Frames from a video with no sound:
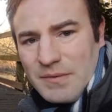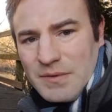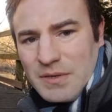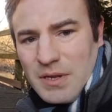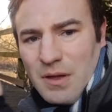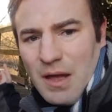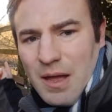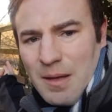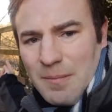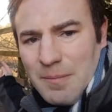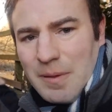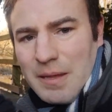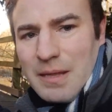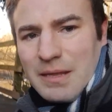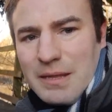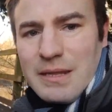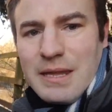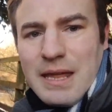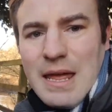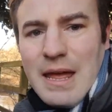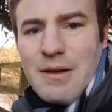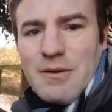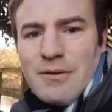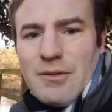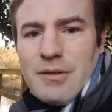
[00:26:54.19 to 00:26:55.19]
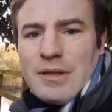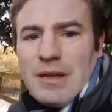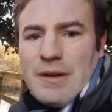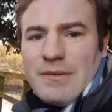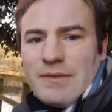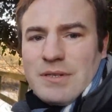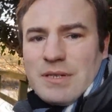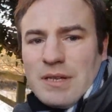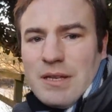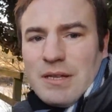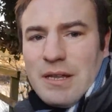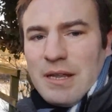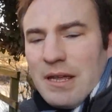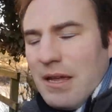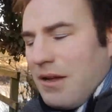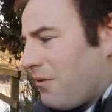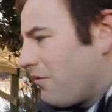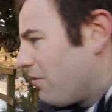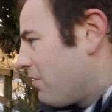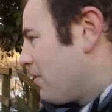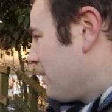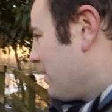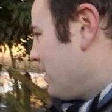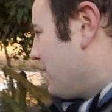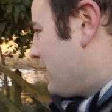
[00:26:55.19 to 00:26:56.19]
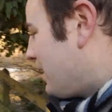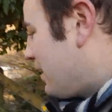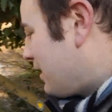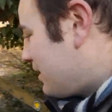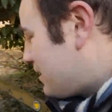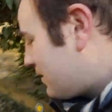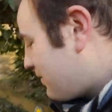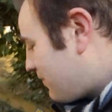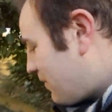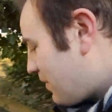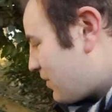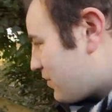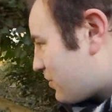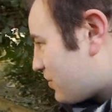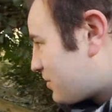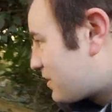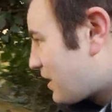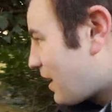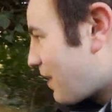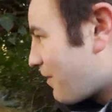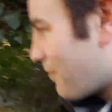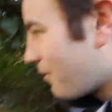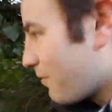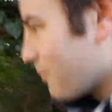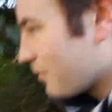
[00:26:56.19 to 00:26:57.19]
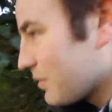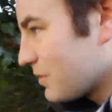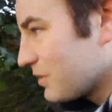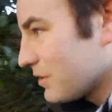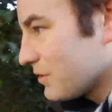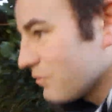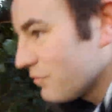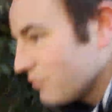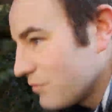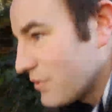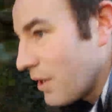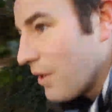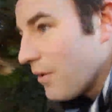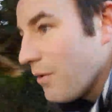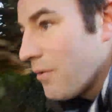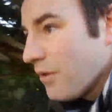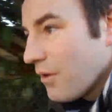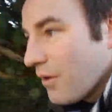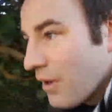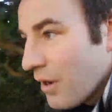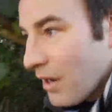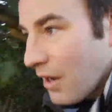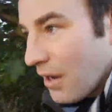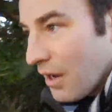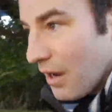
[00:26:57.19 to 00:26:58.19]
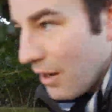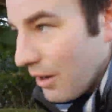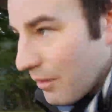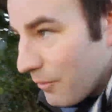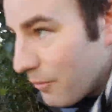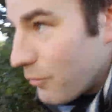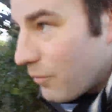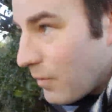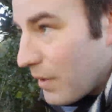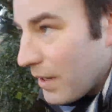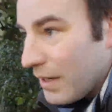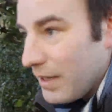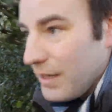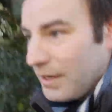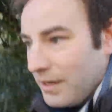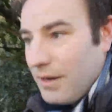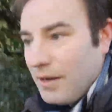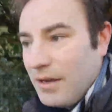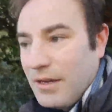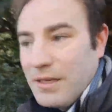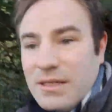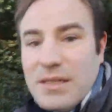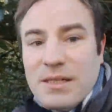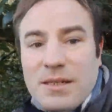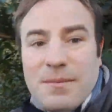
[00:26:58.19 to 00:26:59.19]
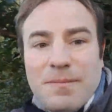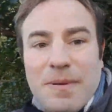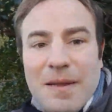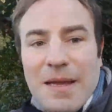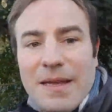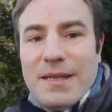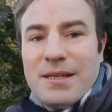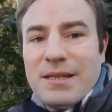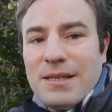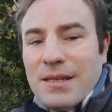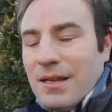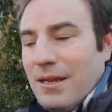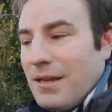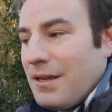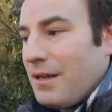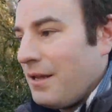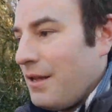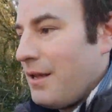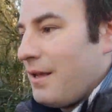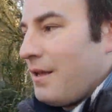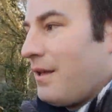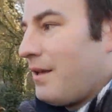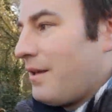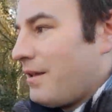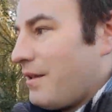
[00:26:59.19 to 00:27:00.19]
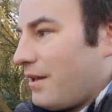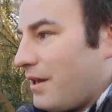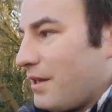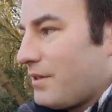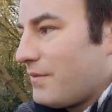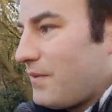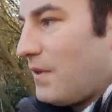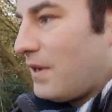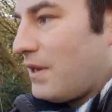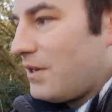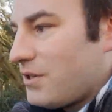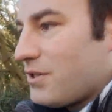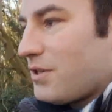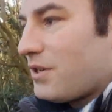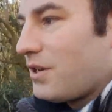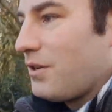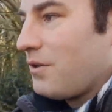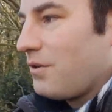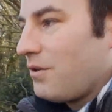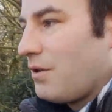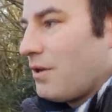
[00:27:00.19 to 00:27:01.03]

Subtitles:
So up there on the other side of the hill is the village of Sarrett, which is also a really nice place, nice village to